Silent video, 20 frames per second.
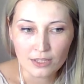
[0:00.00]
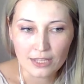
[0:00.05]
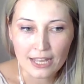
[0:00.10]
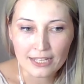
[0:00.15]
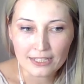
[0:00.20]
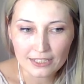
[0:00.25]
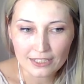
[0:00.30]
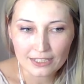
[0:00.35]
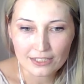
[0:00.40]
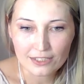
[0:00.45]

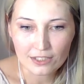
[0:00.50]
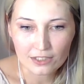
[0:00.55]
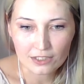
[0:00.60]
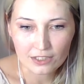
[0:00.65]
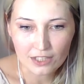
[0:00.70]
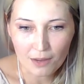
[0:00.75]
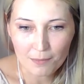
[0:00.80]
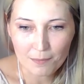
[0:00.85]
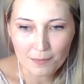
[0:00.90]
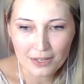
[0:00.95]
that is
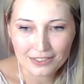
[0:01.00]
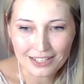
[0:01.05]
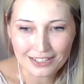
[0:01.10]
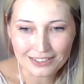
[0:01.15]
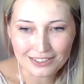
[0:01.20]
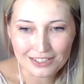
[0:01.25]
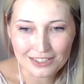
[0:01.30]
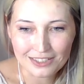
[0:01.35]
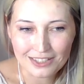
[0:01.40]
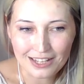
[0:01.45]
a topic
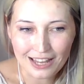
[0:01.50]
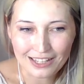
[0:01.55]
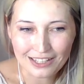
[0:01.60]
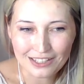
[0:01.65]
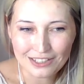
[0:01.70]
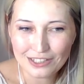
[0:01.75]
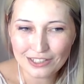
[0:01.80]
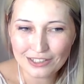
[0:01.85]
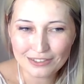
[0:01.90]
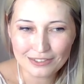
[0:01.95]
that is
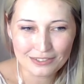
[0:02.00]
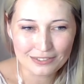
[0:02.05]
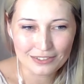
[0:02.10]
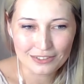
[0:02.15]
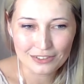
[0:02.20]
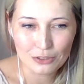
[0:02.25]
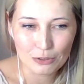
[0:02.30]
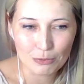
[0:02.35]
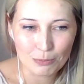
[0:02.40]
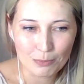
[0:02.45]
like
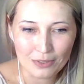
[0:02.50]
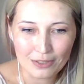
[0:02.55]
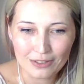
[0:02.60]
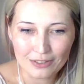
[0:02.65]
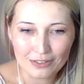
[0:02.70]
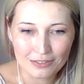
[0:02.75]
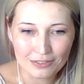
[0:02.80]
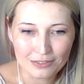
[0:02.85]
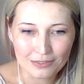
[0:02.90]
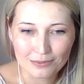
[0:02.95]

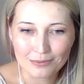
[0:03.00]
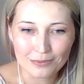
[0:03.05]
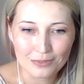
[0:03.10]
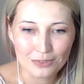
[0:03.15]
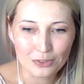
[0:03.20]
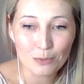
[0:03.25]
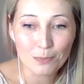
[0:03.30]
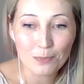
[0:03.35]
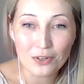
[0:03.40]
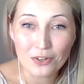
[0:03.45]
super
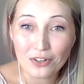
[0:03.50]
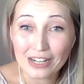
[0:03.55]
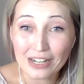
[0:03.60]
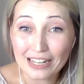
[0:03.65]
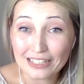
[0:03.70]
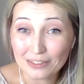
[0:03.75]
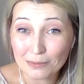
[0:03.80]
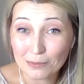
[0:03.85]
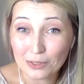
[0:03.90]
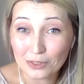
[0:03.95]
super
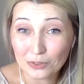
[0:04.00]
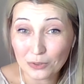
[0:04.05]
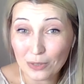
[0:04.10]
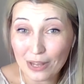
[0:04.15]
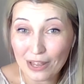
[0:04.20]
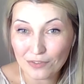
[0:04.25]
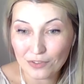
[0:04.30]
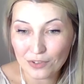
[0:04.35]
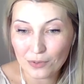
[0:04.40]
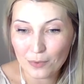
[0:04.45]
relatable
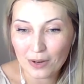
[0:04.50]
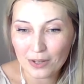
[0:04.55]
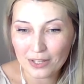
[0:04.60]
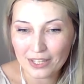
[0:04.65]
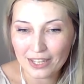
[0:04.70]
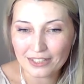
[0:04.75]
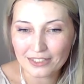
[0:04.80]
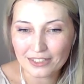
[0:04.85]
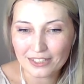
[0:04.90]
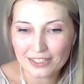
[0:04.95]
to
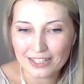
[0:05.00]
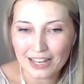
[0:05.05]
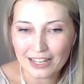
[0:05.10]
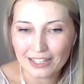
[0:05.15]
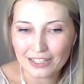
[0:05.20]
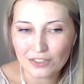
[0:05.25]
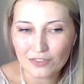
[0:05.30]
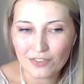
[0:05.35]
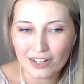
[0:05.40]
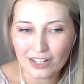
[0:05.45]
everyone yet it's
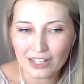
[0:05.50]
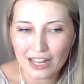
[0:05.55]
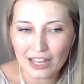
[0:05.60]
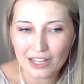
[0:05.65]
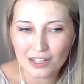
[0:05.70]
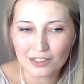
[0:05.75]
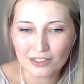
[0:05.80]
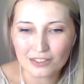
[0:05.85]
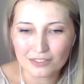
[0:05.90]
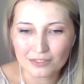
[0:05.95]
like it's very
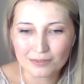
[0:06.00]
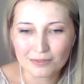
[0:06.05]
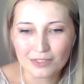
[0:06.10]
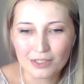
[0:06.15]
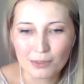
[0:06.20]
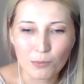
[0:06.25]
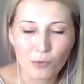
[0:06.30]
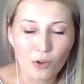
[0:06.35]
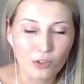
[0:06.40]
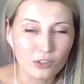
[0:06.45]
like uh,
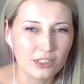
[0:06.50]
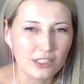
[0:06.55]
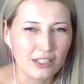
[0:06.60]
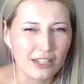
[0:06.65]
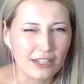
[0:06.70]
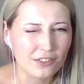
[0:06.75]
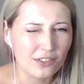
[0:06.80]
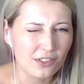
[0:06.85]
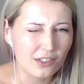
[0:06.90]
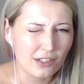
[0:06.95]

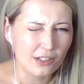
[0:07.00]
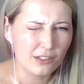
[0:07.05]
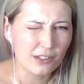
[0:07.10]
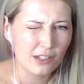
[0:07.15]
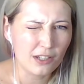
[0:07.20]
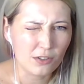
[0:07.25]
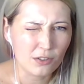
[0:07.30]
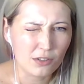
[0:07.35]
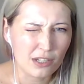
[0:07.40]
multilateral